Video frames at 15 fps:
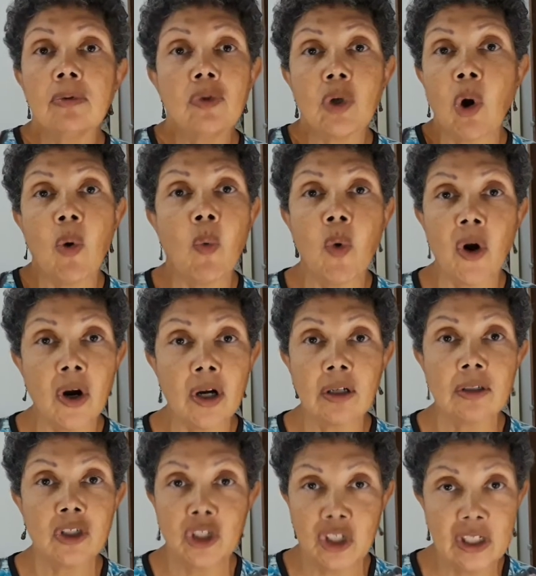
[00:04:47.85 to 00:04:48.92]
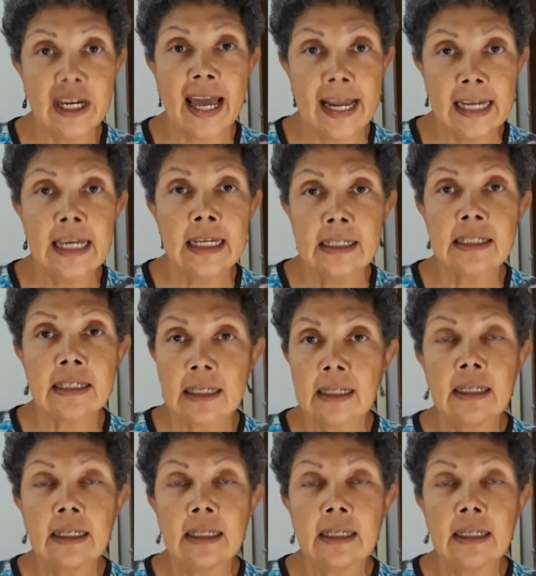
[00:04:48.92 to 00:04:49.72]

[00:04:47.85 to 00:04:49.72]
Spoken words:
don't work should not eat.